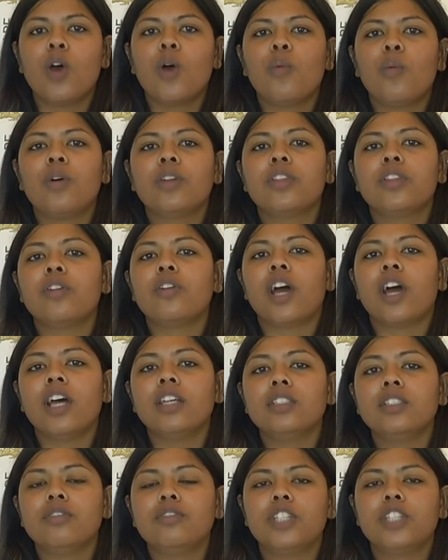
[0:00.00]
With the
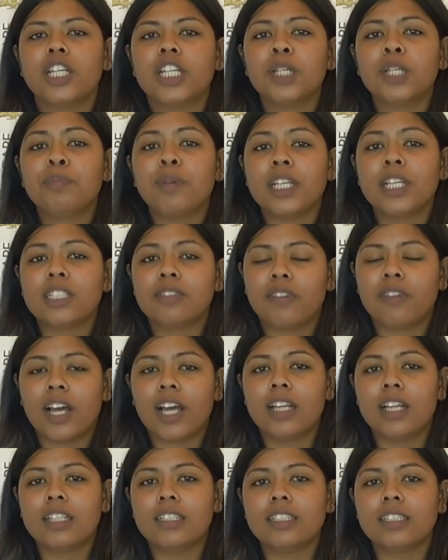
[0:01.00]
rise of gender-based
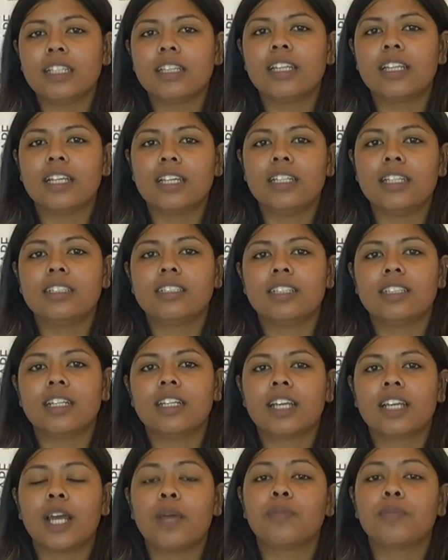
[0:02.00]
violence in the
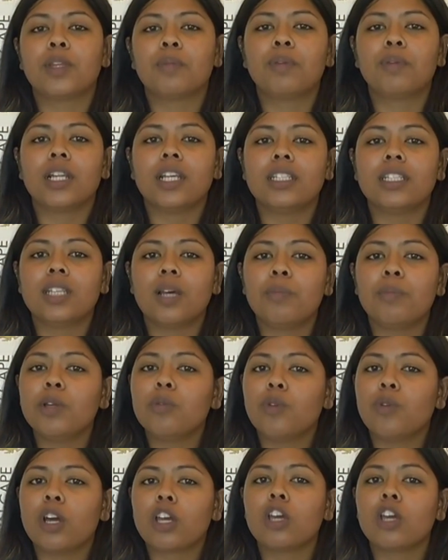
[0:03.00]
Eastern Cape, the police have
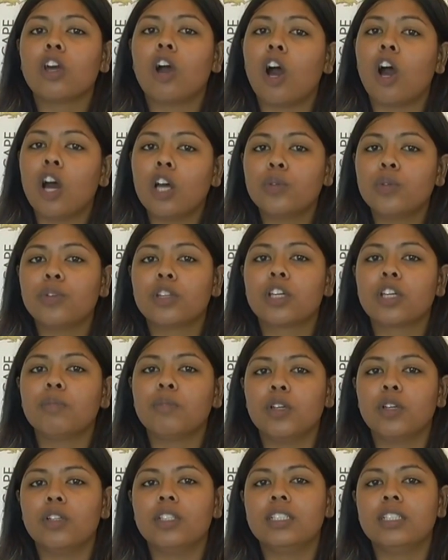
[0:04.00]
been working hard with
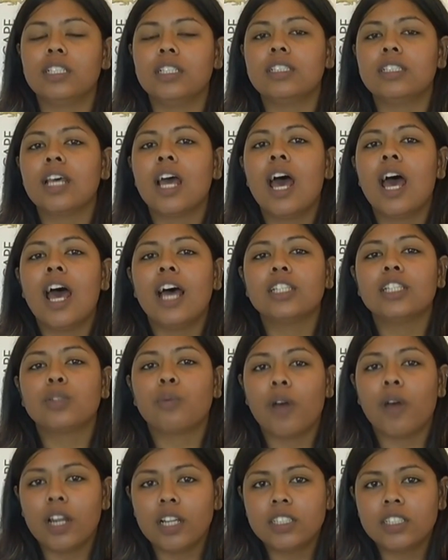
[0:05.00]
communities as
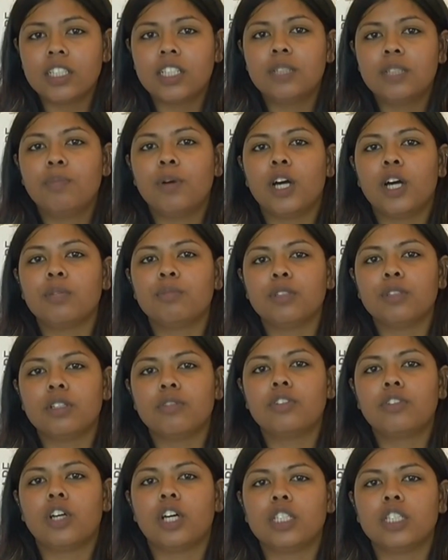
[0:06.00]
well as the Department
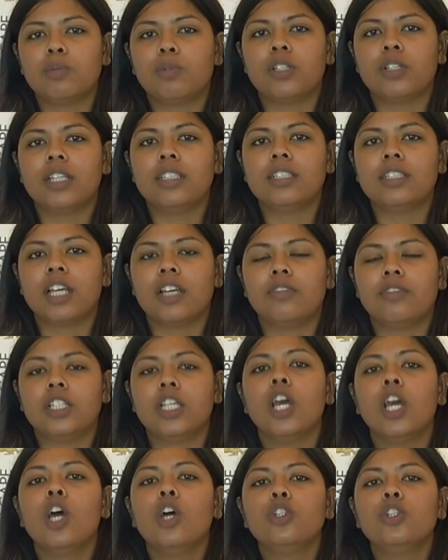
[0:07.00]
of Transport and
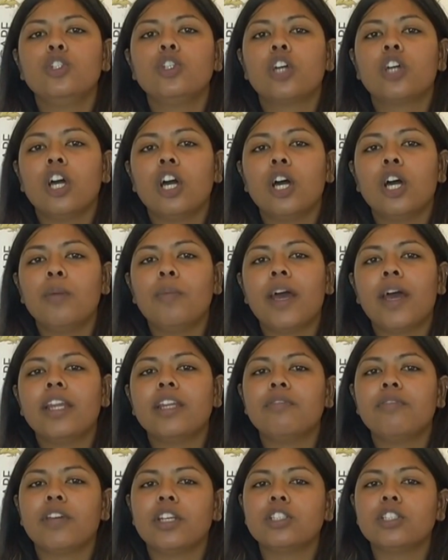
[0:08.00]
Safety to curb
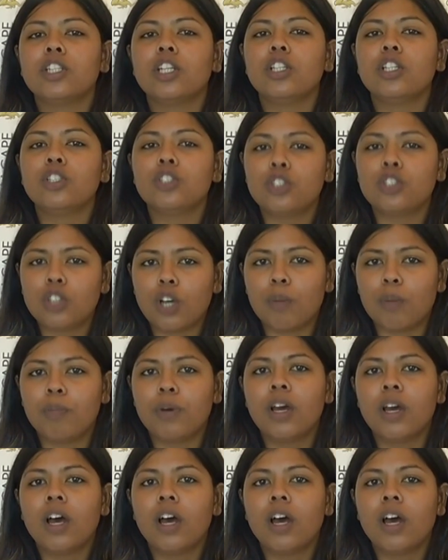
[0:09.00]
and eventually stop